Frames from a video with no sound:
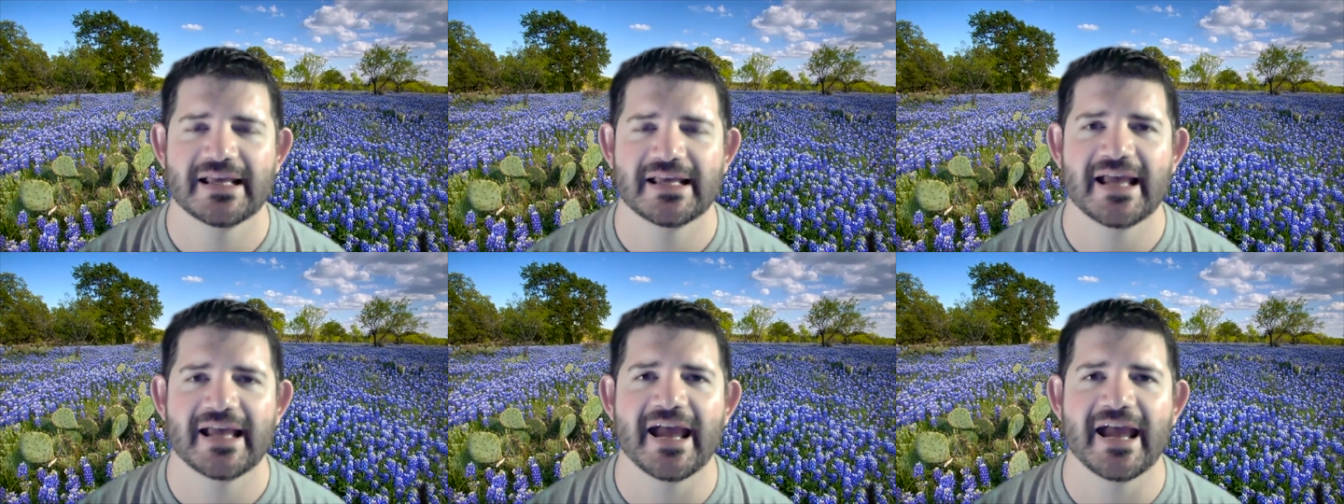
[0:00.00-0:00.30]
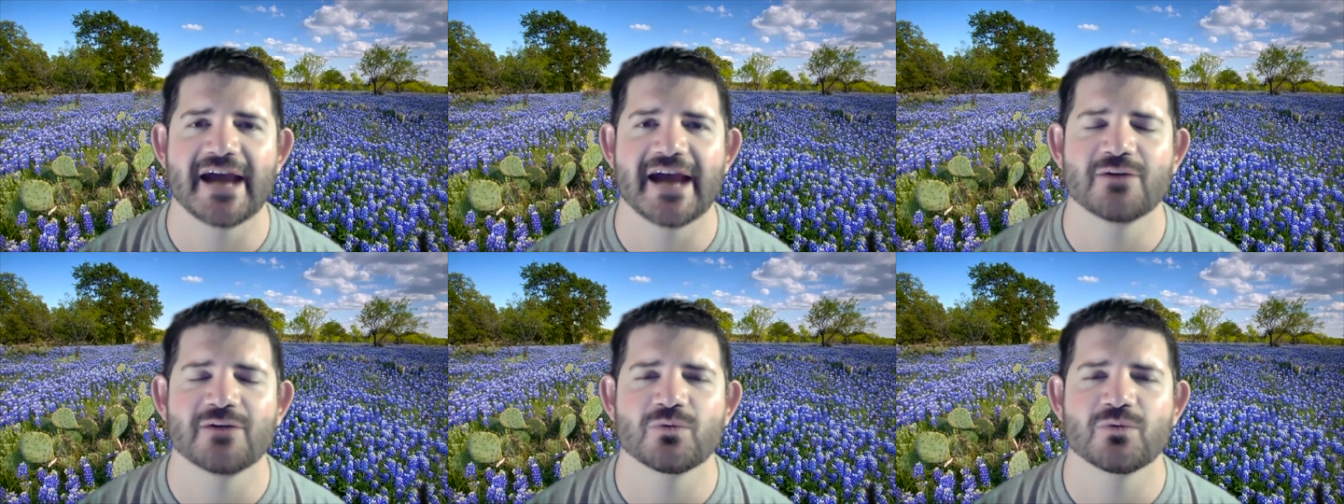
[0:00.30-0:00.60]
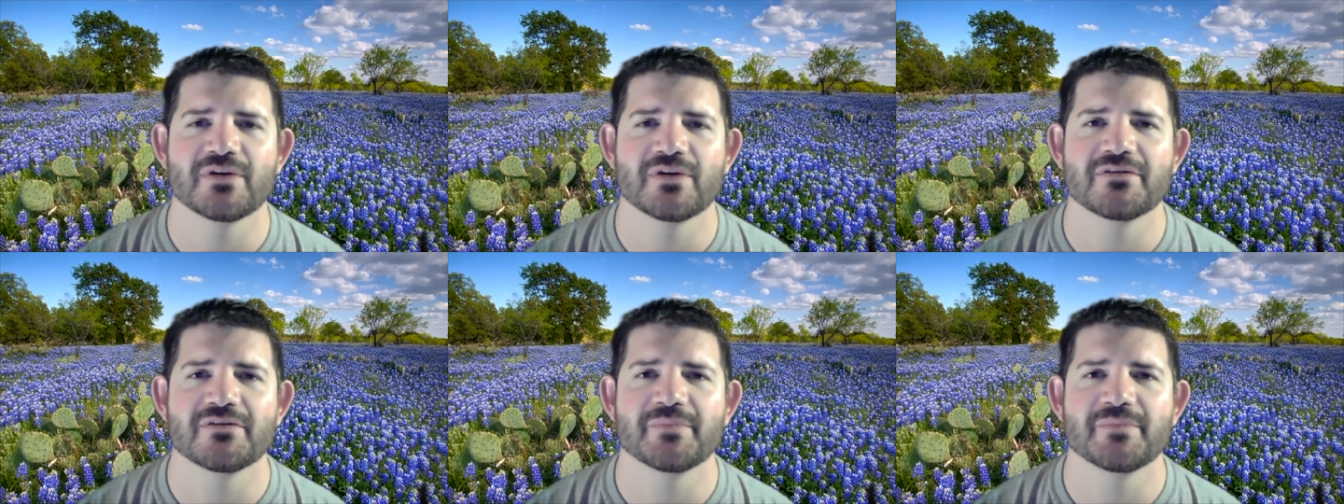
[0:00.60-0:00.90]
And
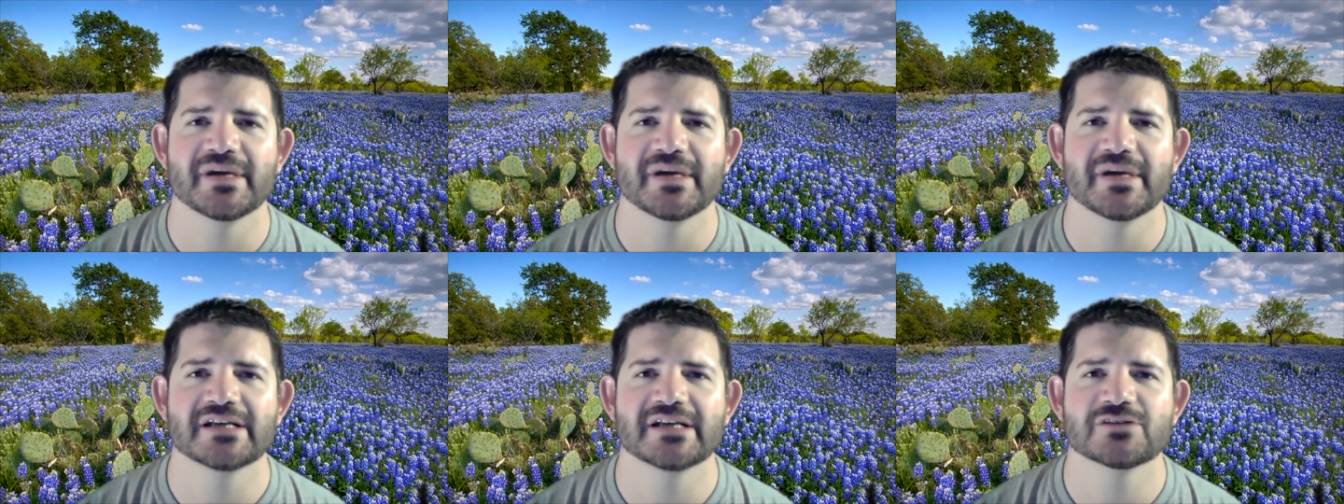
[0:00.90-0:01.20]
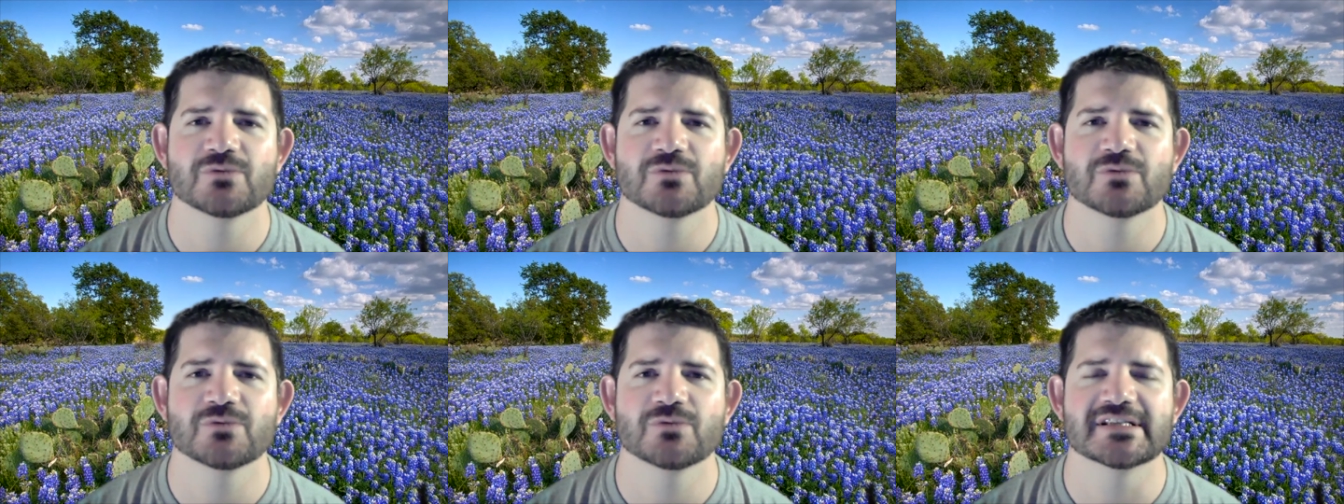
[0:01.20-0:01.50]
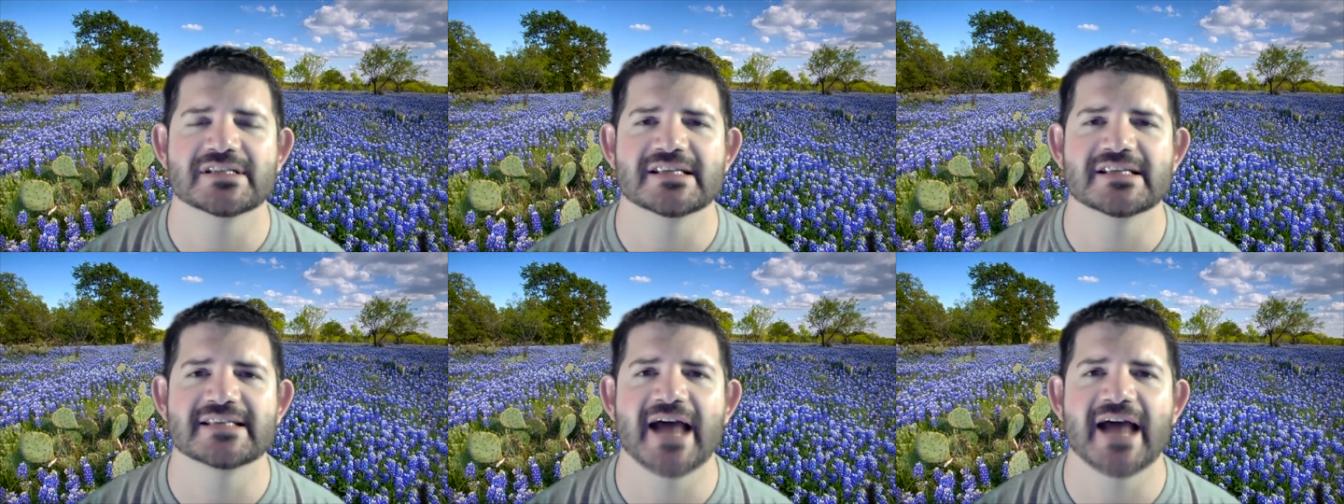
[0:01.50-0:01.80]
one of the biggest
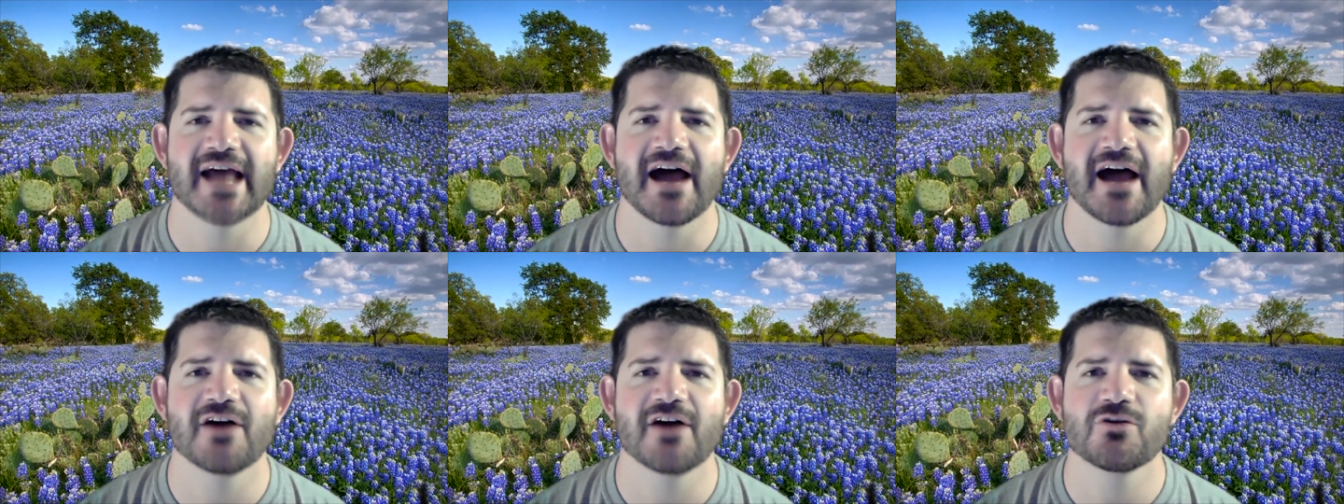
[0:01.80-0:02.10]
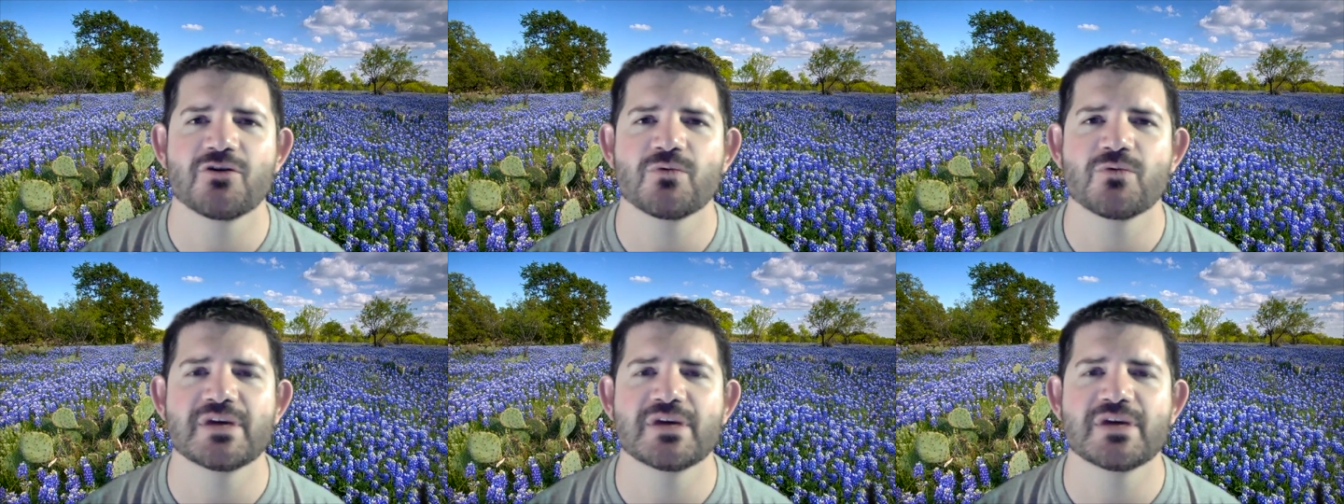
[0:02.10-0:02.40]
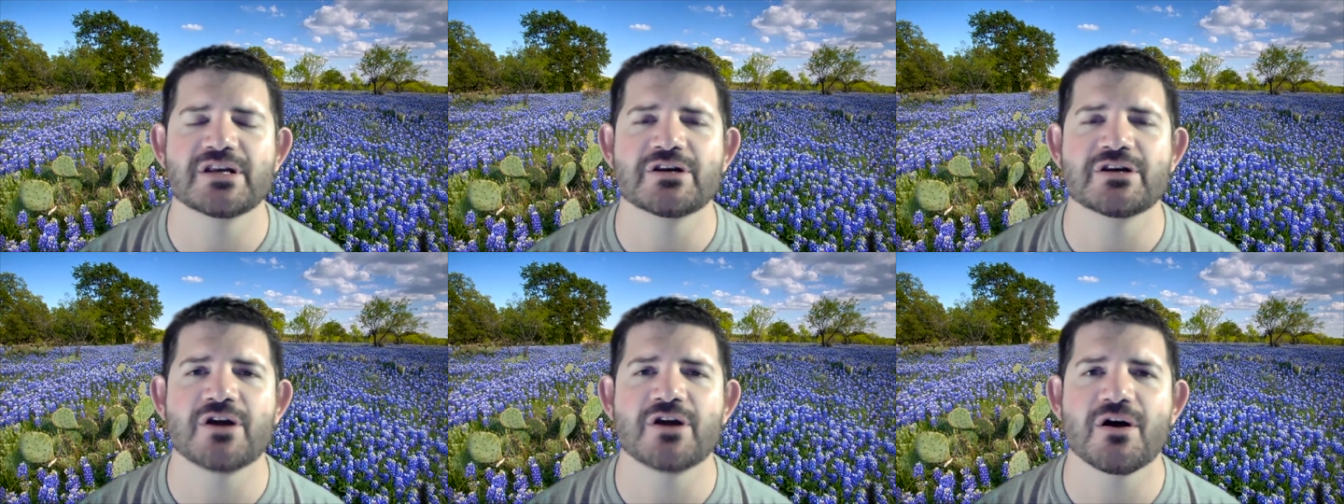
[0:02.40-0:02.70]
ones is how do we
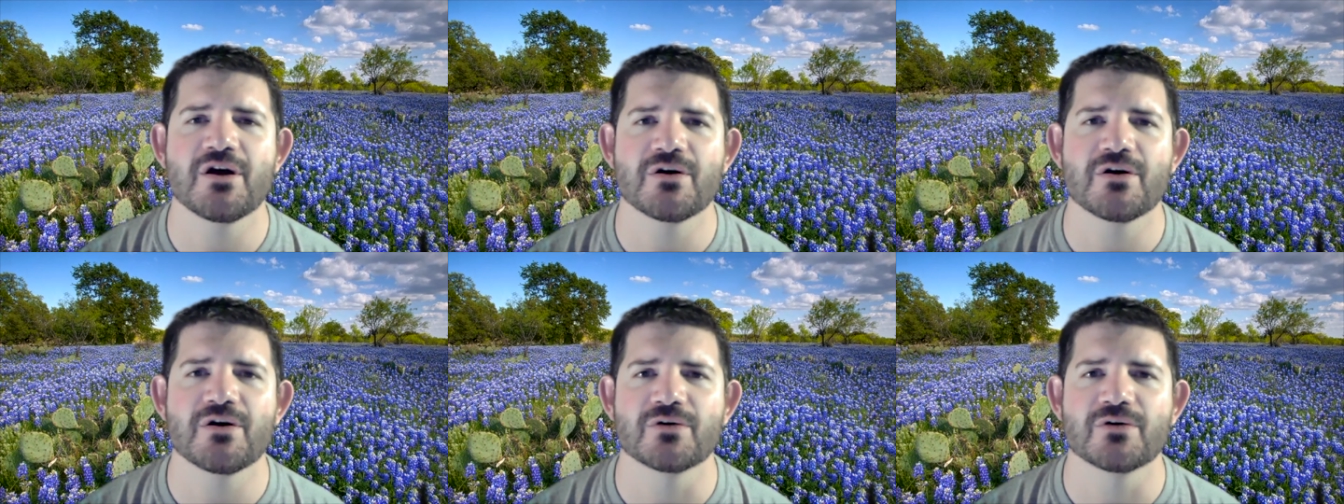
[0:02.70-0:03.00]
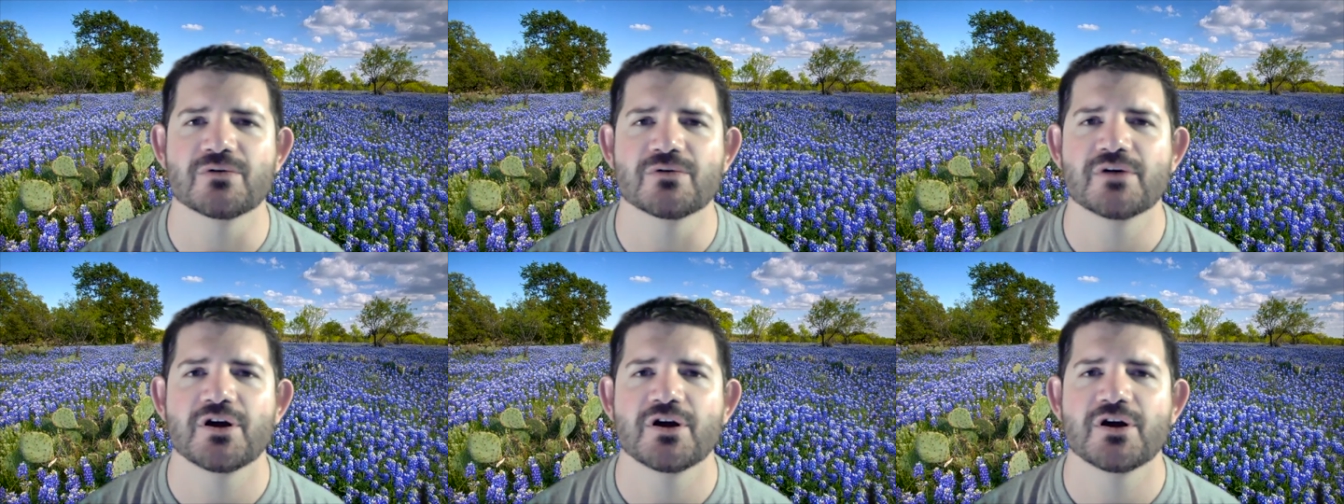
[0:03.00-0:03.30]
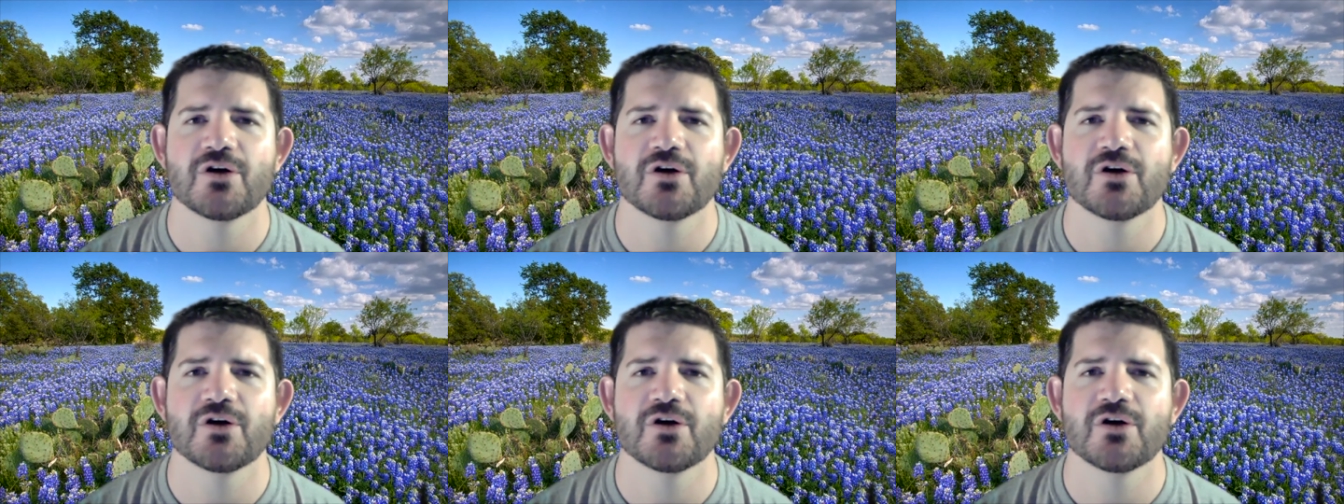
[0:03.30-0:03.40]
know